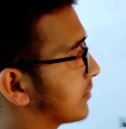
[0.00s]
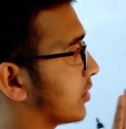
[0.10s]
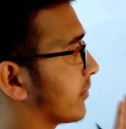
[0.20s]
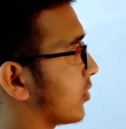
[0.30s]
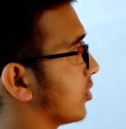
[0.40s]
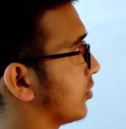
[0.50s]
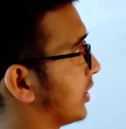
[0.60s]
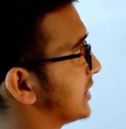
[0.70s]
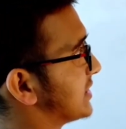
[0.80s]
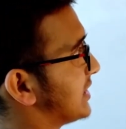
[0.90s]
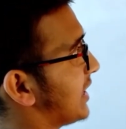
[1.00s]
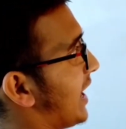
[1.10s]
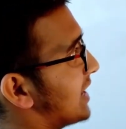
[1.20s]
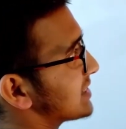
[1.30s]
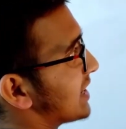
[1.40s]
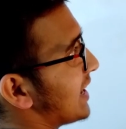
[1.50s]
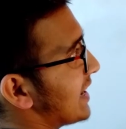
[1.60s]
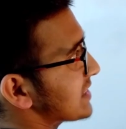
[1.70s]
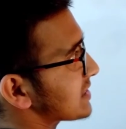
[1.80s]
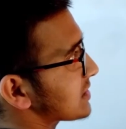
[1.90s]
of congruency:
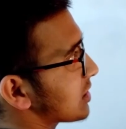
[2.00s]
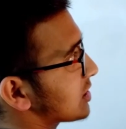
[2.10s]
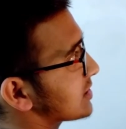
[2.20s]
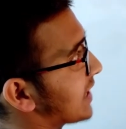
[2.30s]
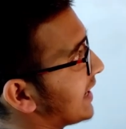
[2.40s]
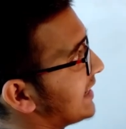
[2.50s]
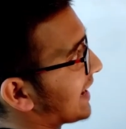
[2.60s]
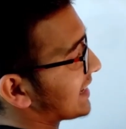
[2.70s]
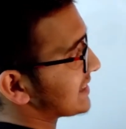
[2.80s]
SAS, side, angle,